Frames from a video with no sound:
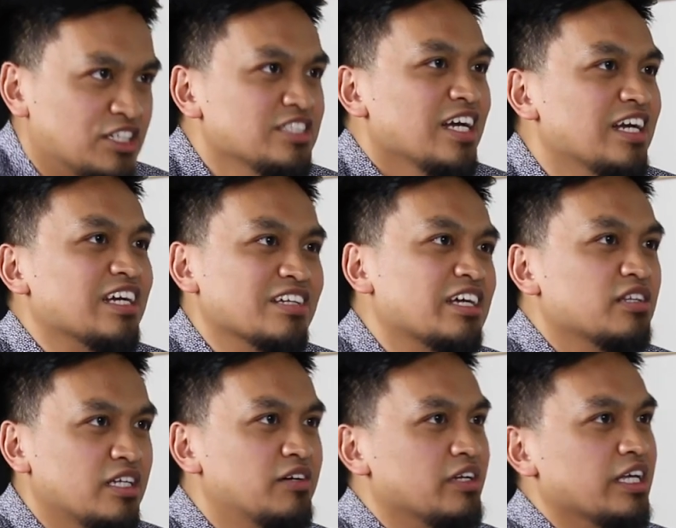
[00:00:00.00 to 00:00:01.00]
understanding, like
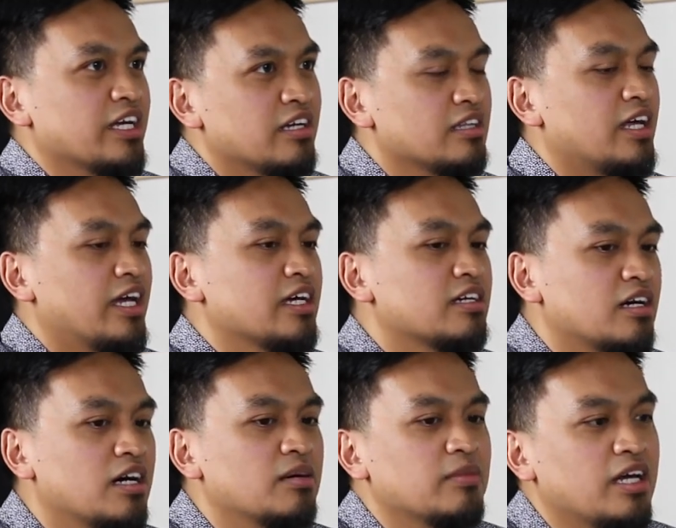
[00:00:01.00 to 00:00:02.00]
literally. Yeah. Like
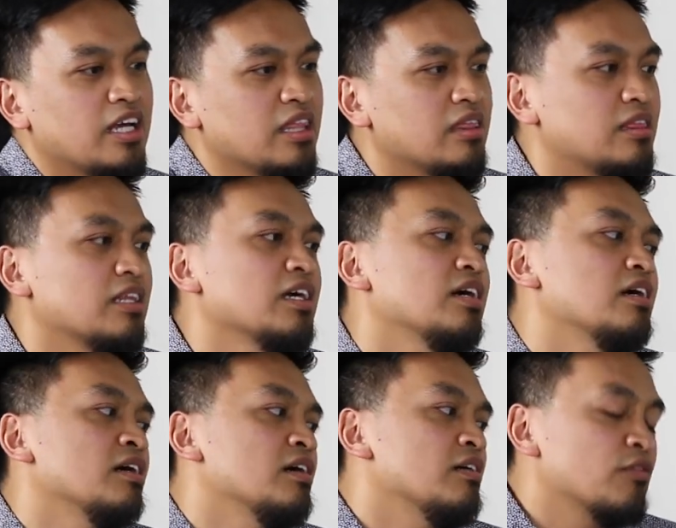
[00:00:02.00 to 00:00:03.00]
um and I
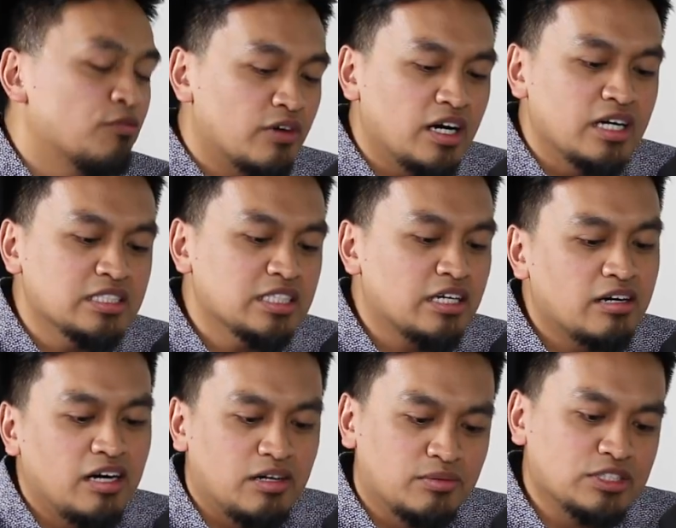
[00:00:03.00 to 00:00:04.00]
for us here
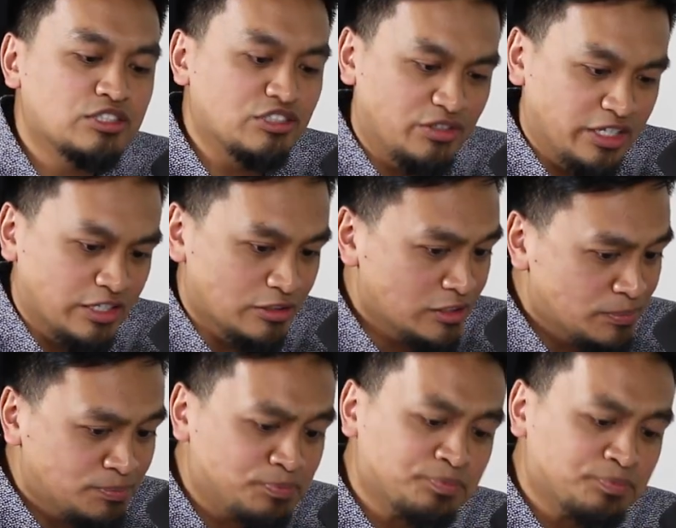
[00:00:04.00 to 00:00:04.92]
at On One Studios,